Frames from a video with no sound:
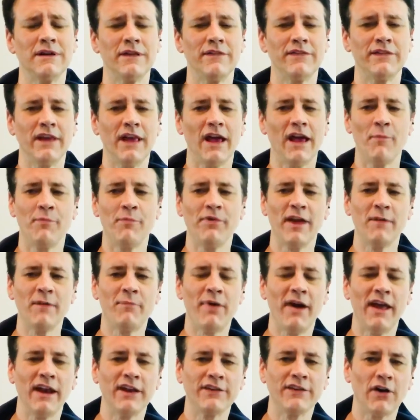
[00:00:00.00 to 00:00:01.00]
See, I played
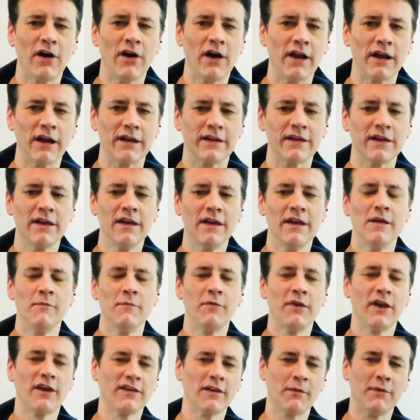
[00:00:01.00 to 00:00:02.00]
pentatonic
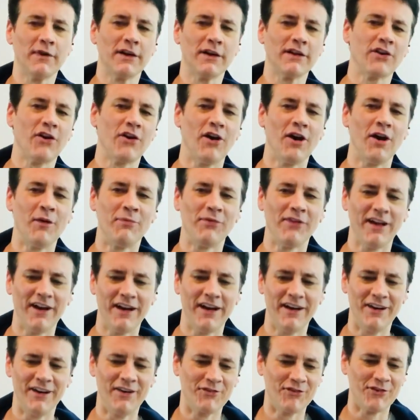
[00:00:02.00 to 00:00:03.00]
because I'm a guitar
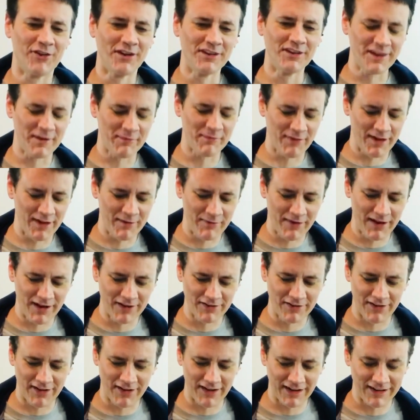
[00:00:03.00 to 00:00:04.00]
player. Of course I played
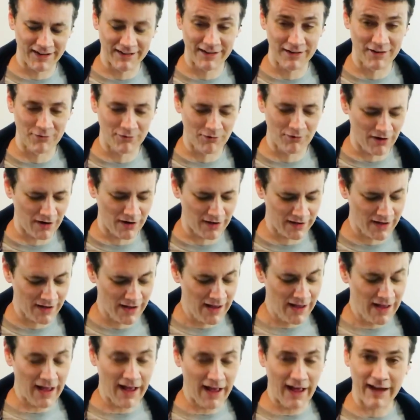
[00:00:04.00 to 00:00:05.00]
pentatonic. It didn't work.
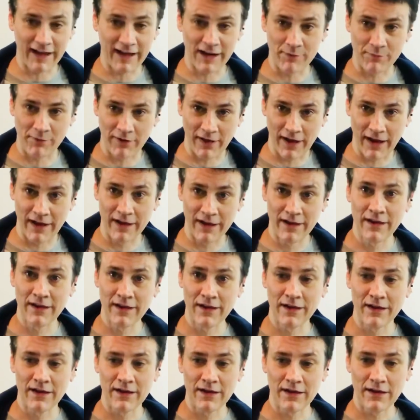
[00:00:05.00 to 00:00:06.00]
I gotta play
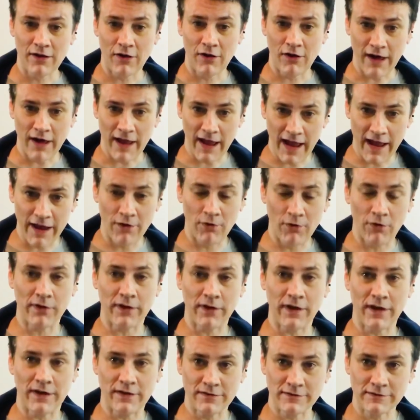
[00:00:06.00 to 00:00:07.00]

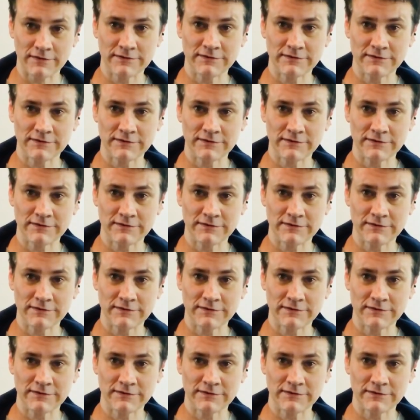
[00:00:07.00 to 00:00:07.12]
Aeolian.